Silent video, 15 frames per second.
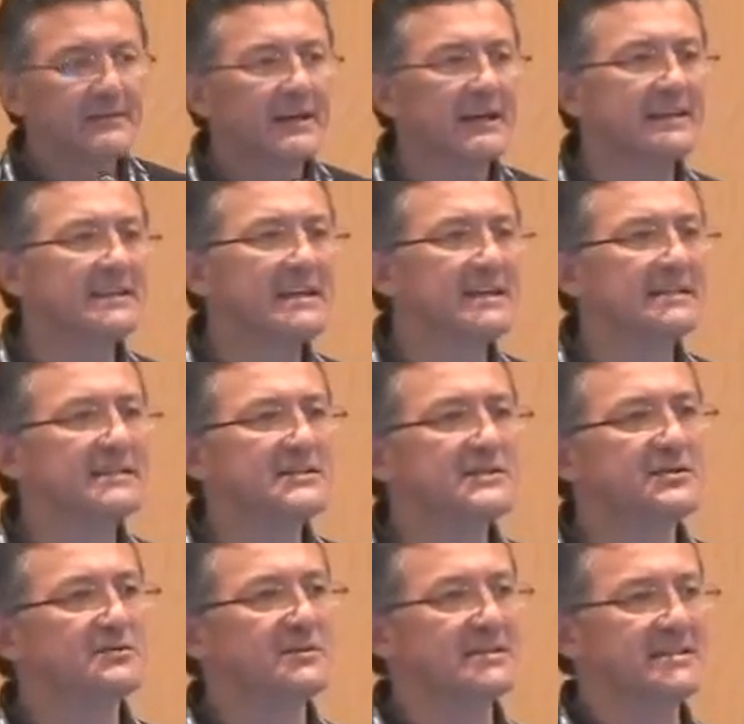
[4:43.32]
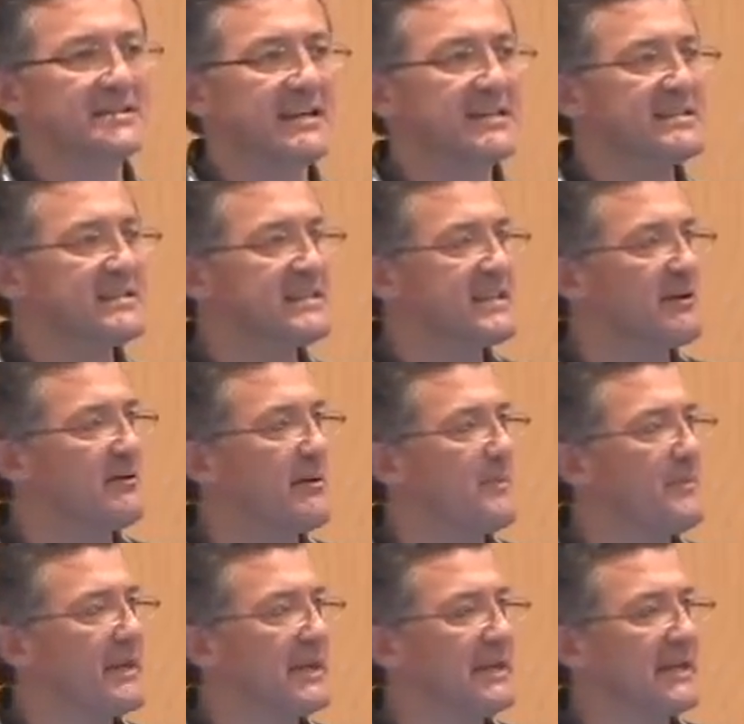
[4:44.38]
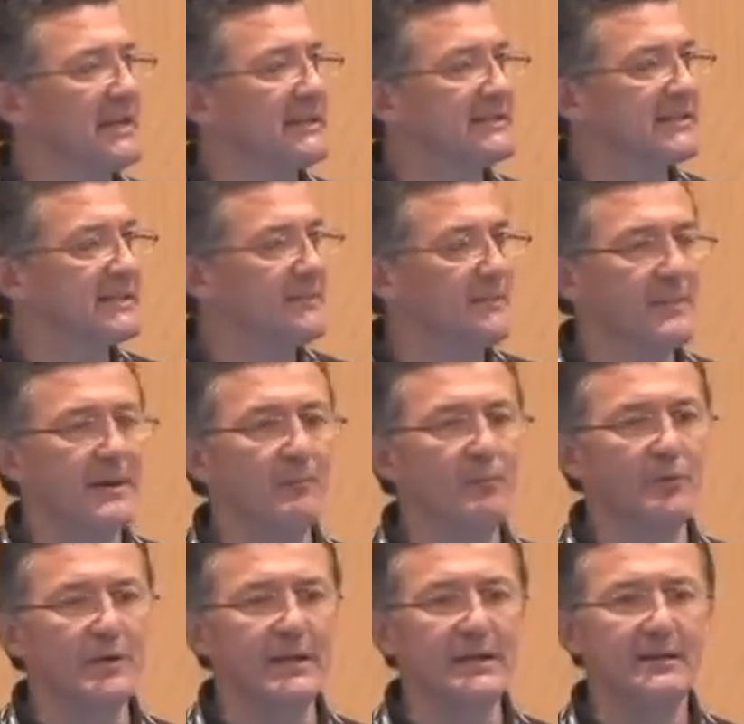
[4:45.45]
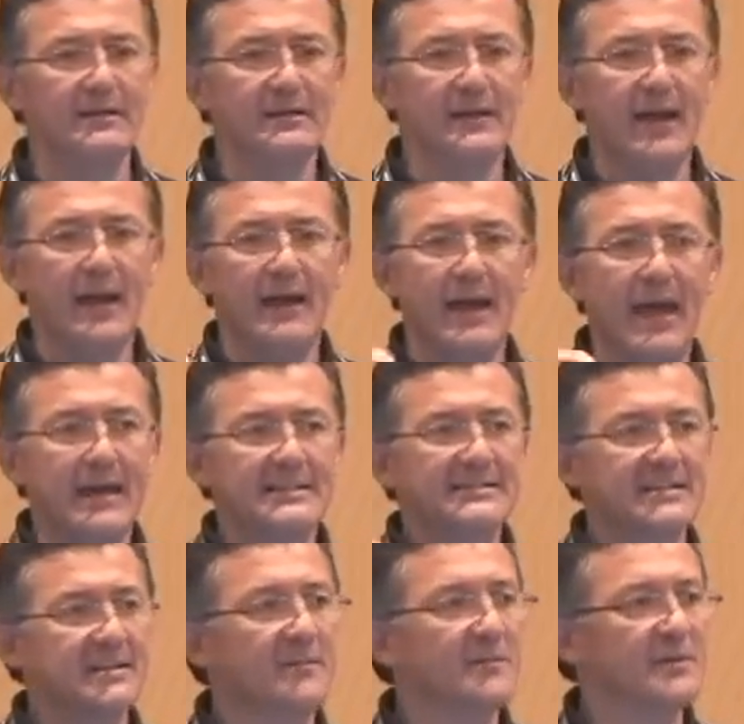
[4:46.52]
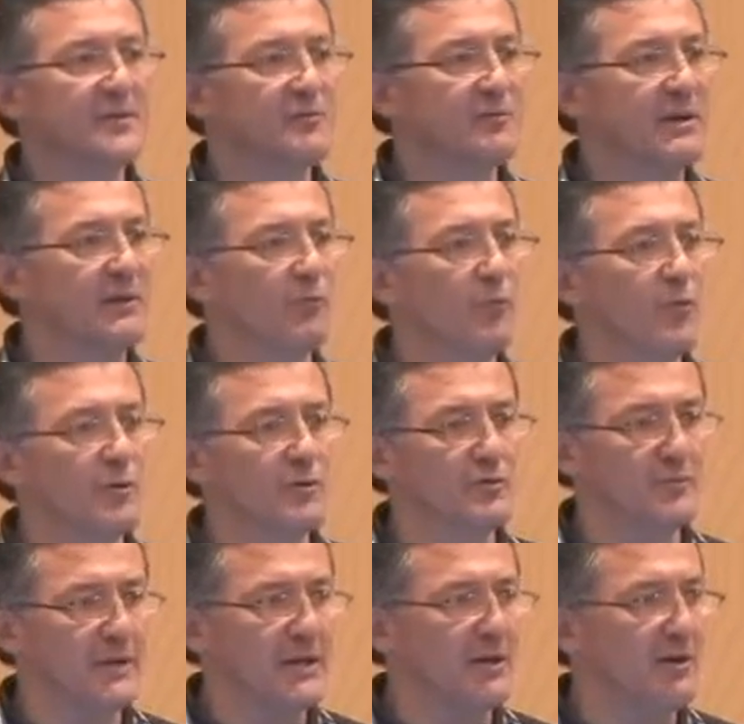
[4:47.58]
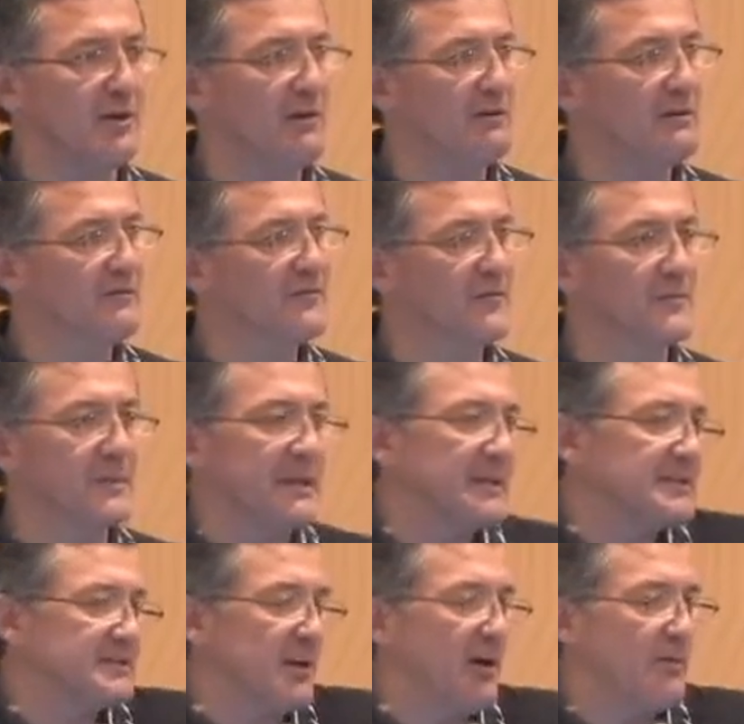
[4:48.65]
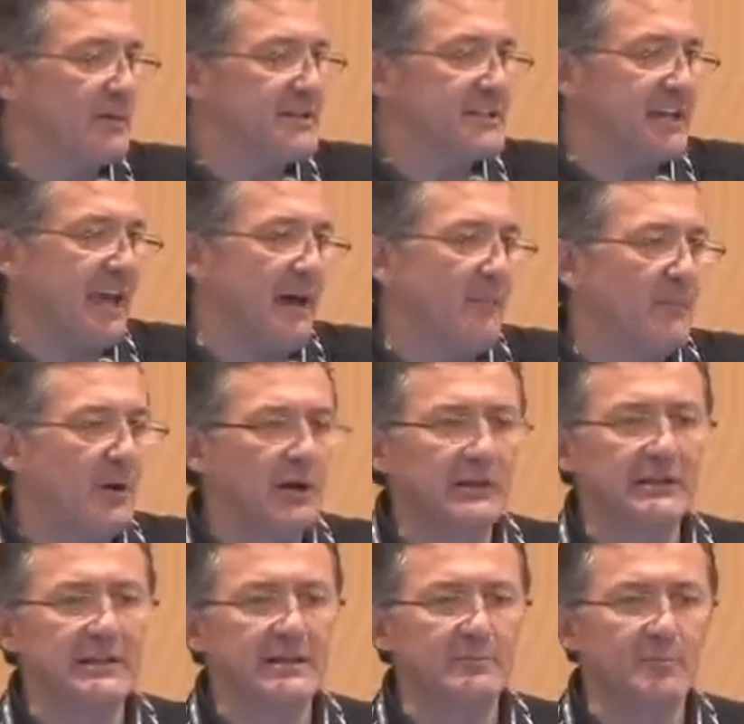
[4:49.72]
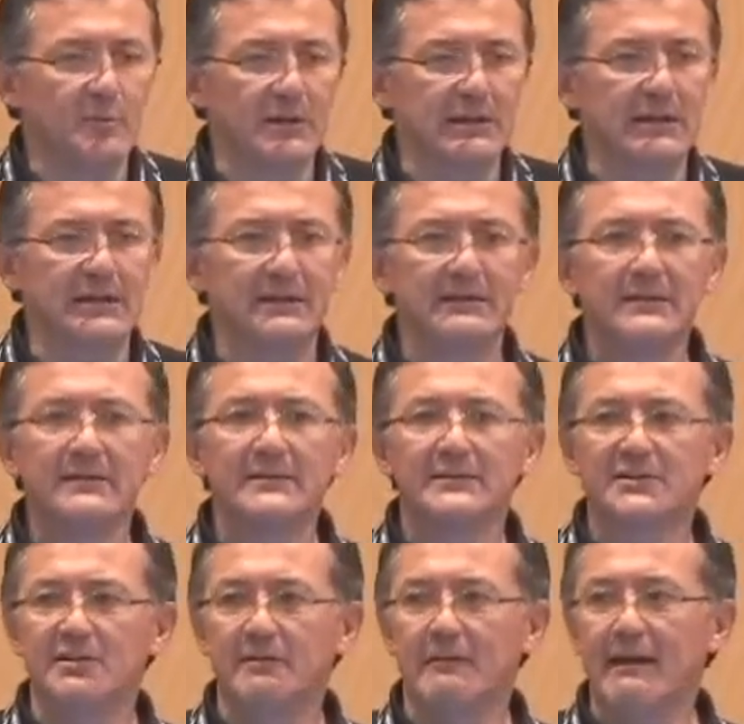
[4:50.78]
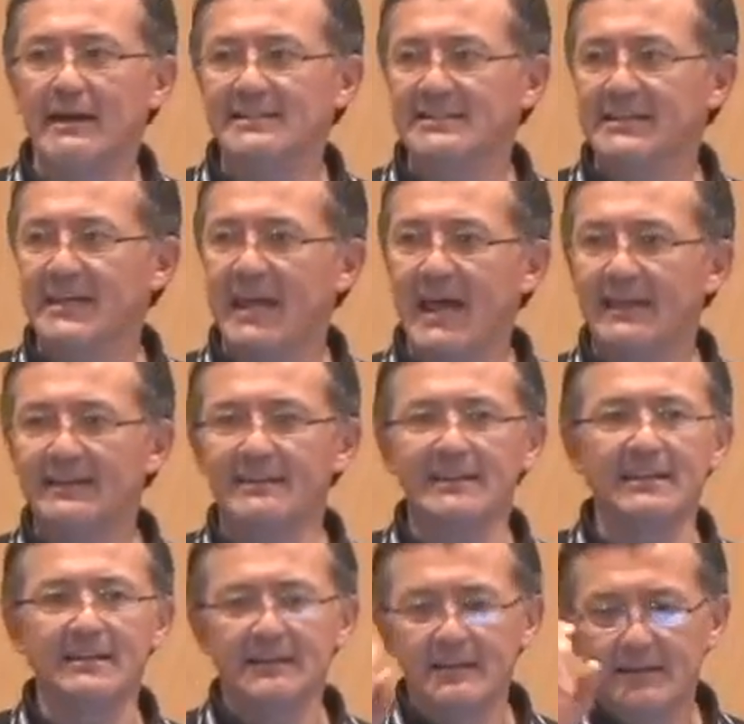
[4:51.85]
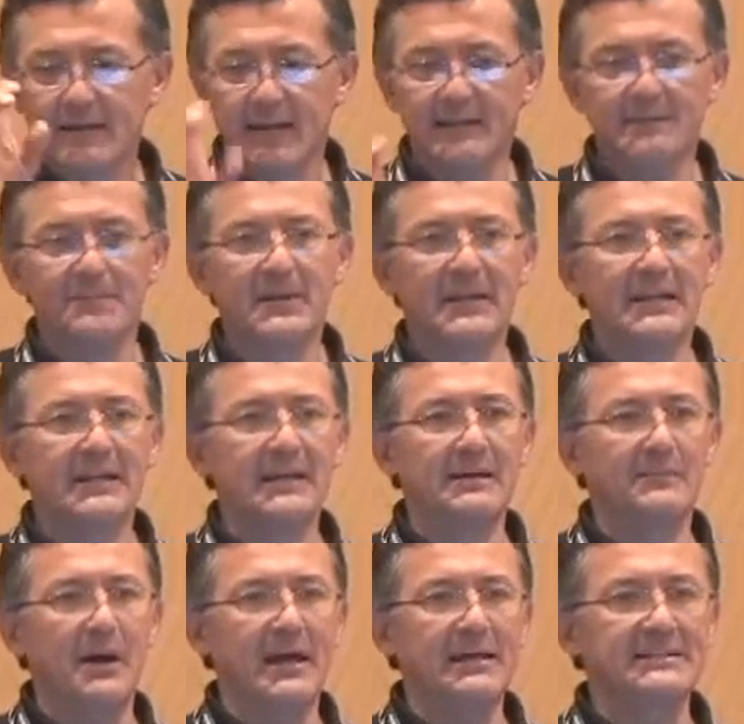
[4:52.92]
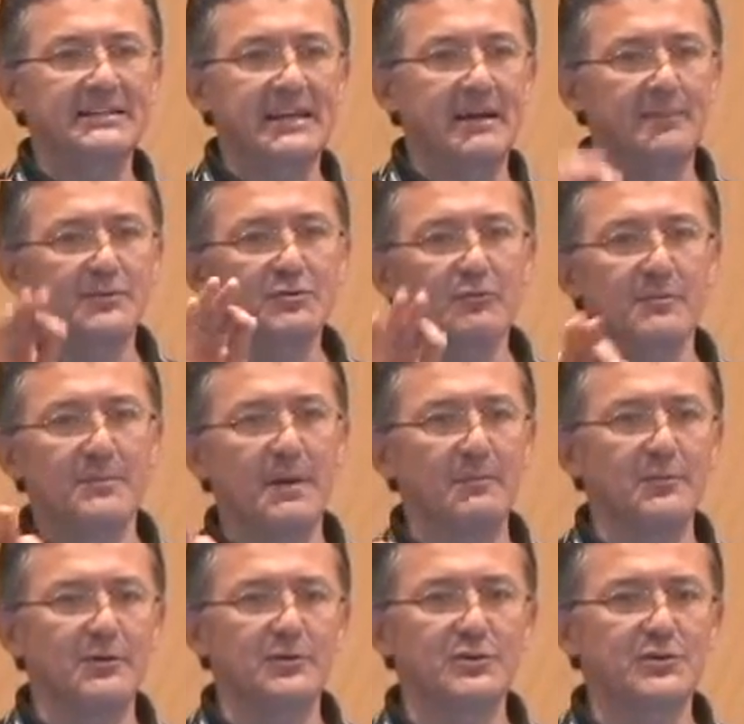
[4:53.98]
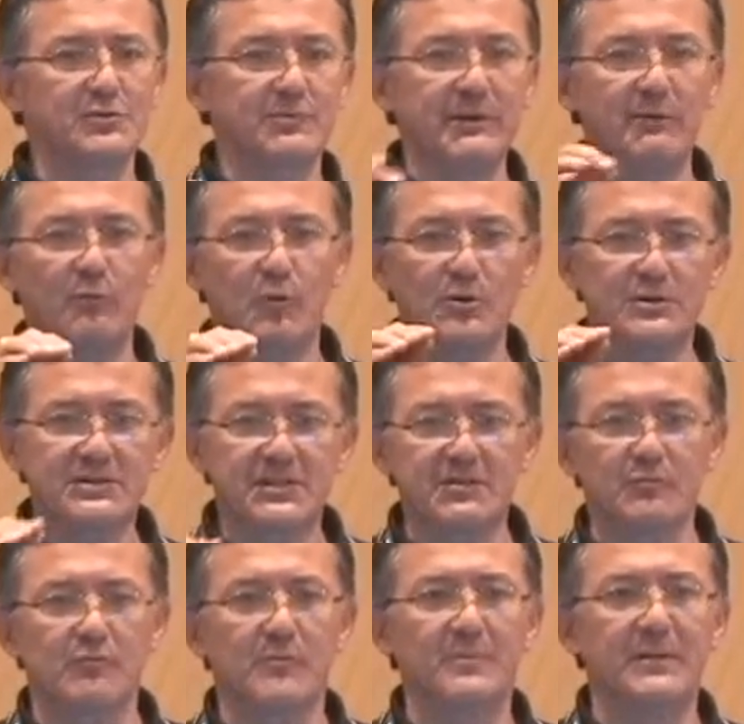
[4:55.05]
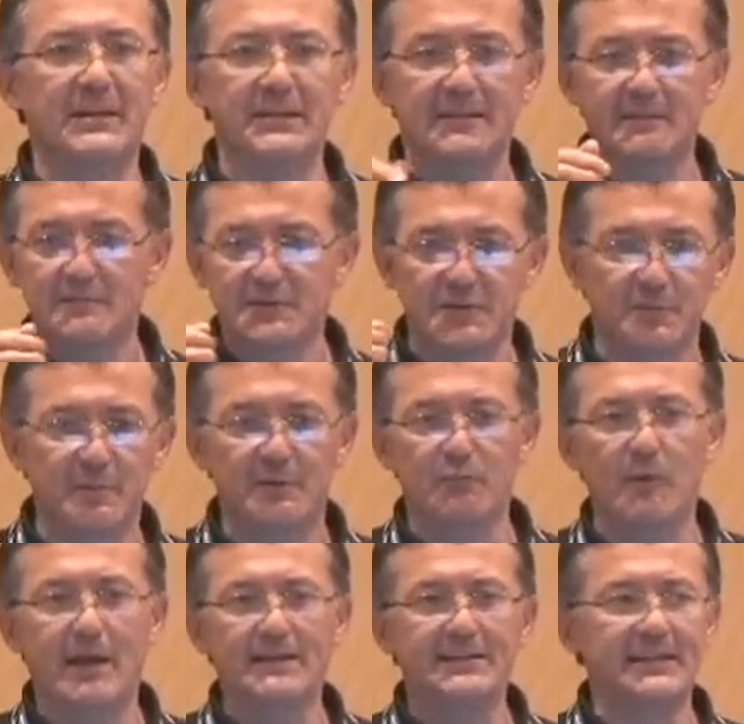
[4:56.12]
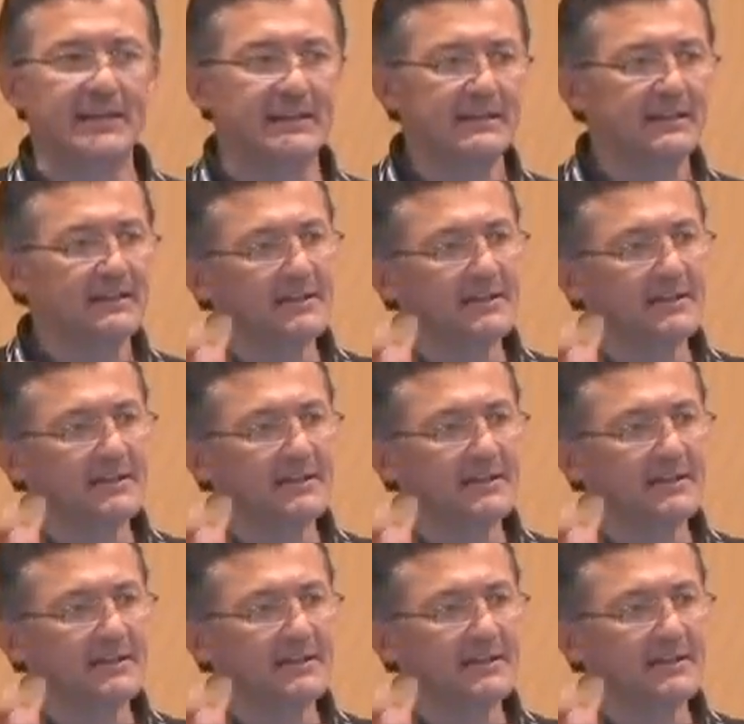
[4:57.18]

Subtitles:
And then to assess their immediate memory, ask them a 3-word recall. For me, it's always cat, ball, and umbrella. So I'll ask the athlete at the beginning of my exam to remember those 3 words, to repeat them to me right then,